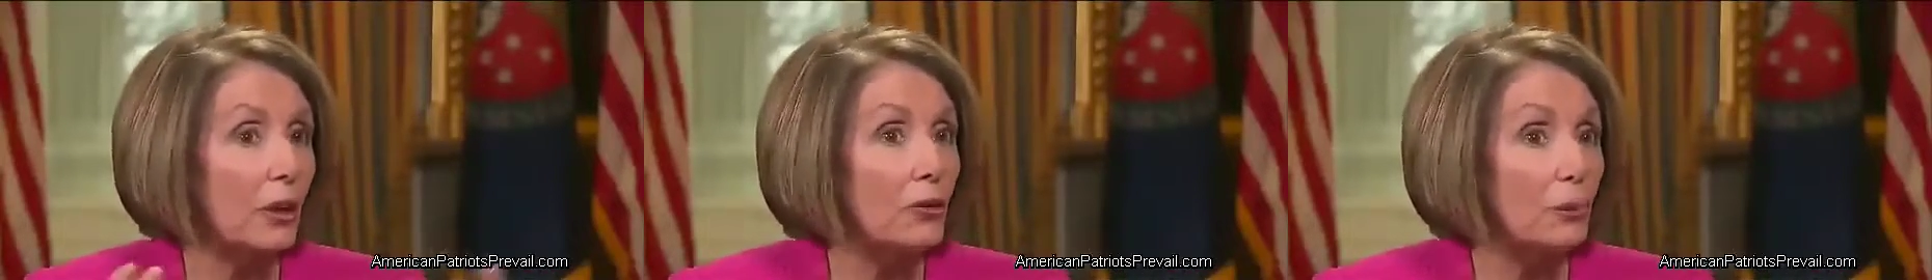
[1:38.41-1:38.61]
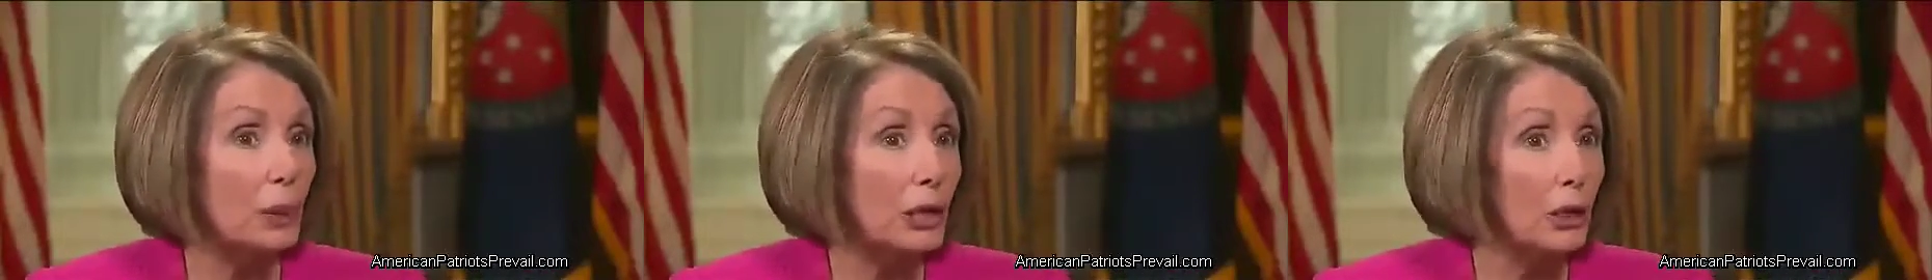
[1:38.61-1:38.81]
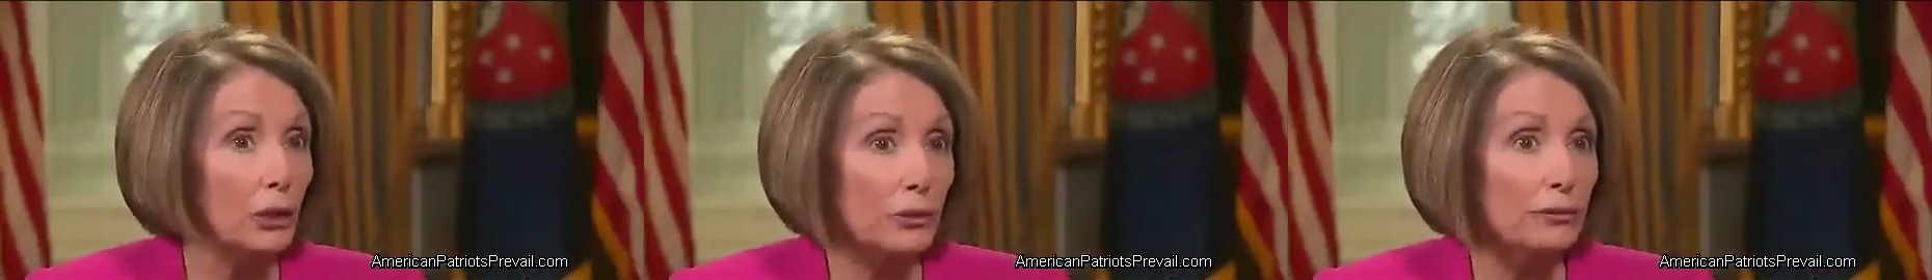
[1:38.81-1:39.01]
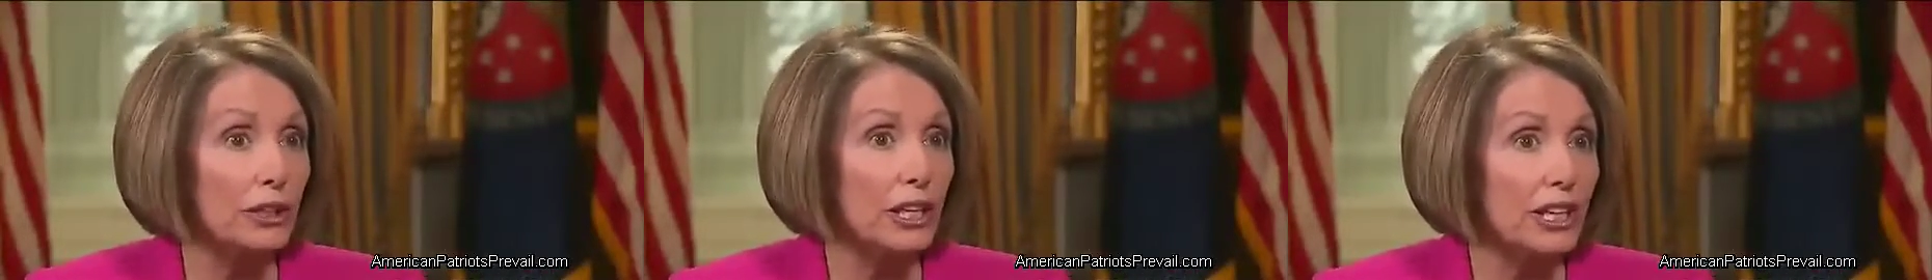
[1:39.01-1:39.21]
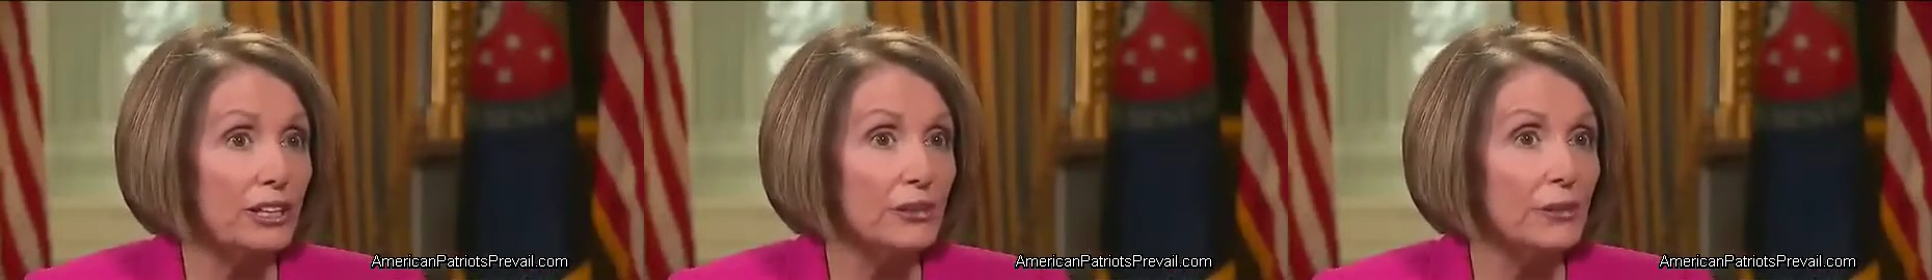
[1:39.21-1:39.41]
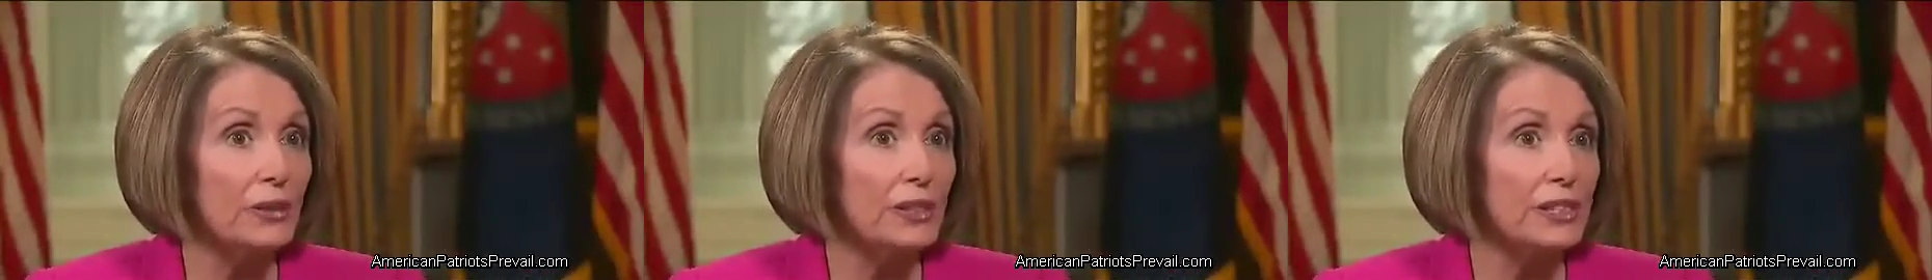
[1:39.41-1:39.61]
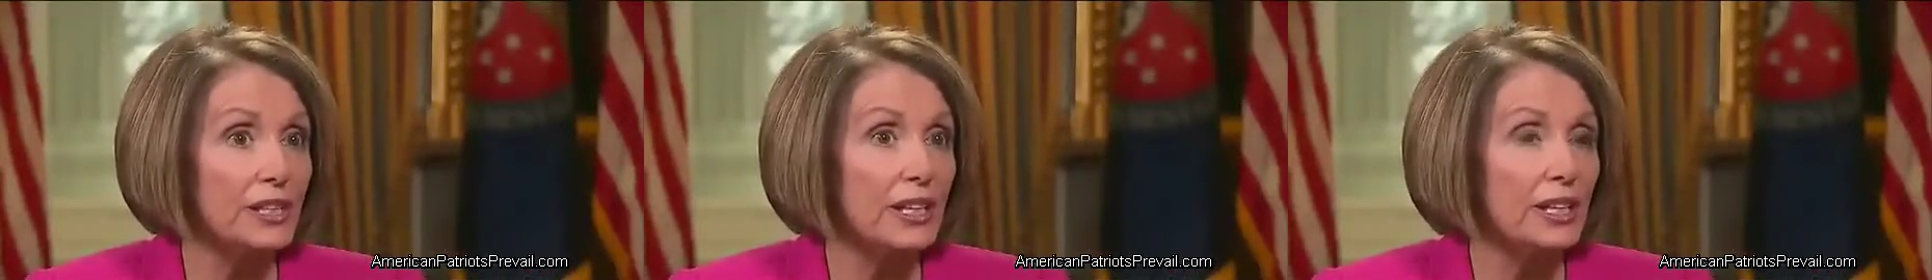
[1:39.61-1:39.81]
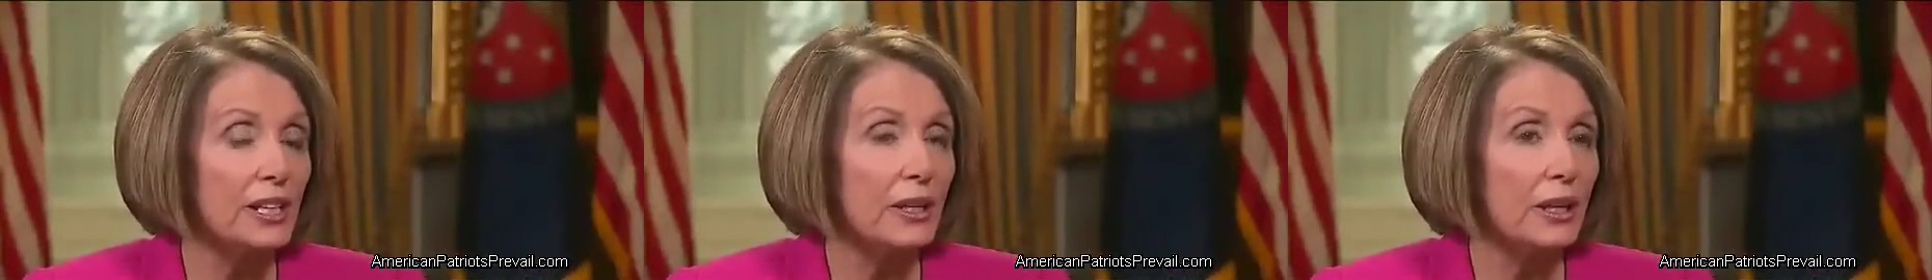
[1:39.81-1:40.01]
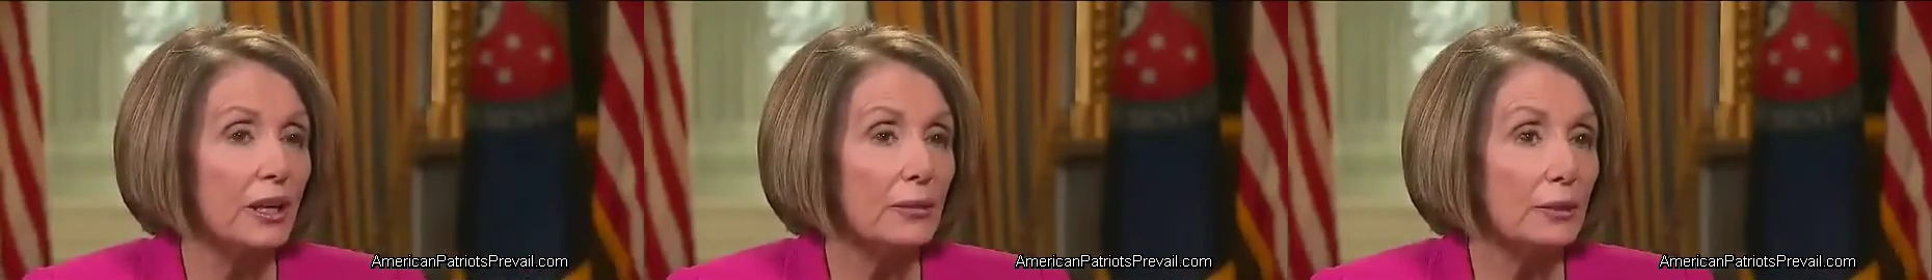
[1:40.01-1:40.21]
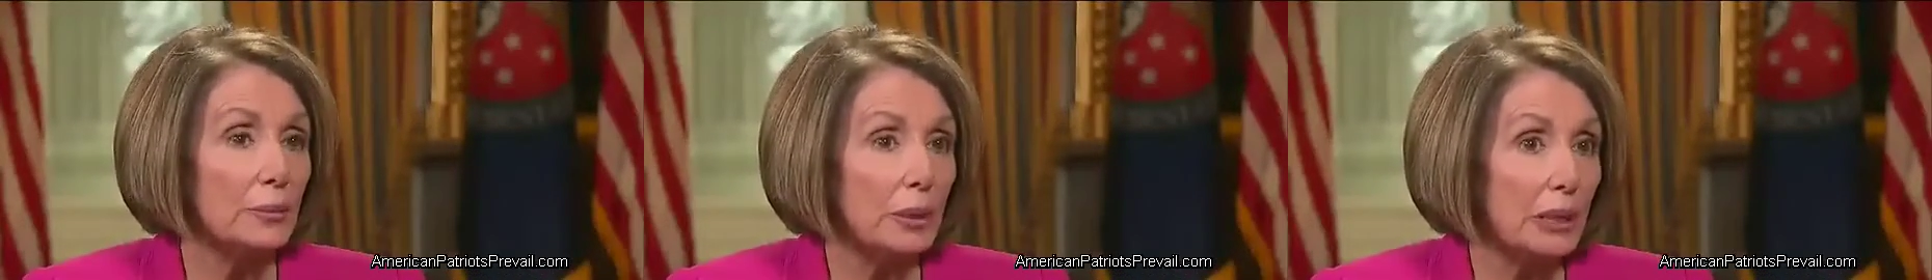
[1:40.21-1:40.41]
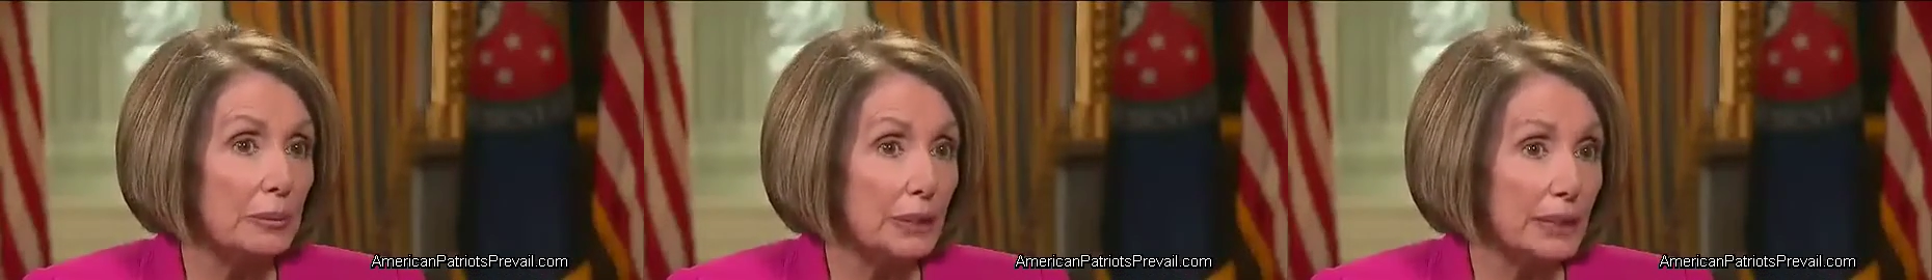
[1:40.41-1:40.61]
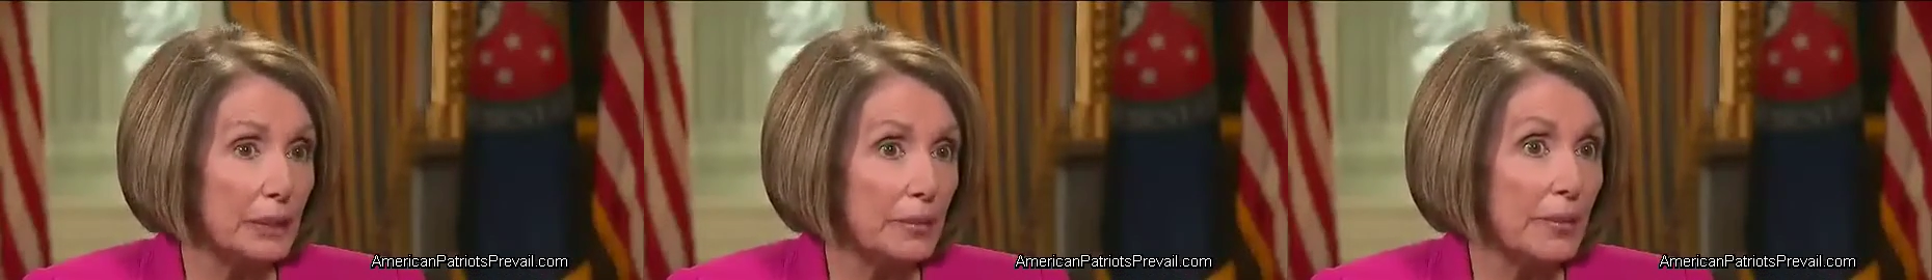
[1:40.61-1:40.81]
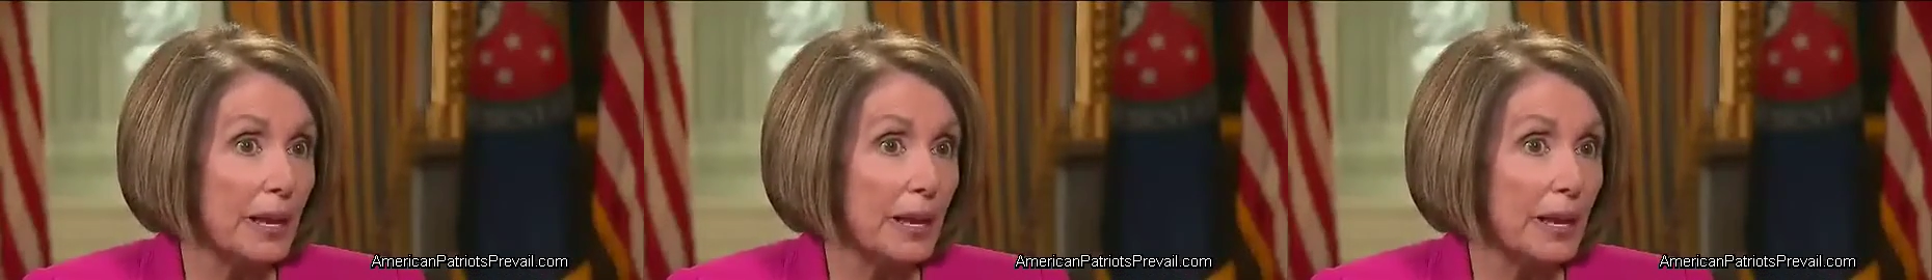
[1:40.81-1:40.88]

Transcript: Well over 100 Republican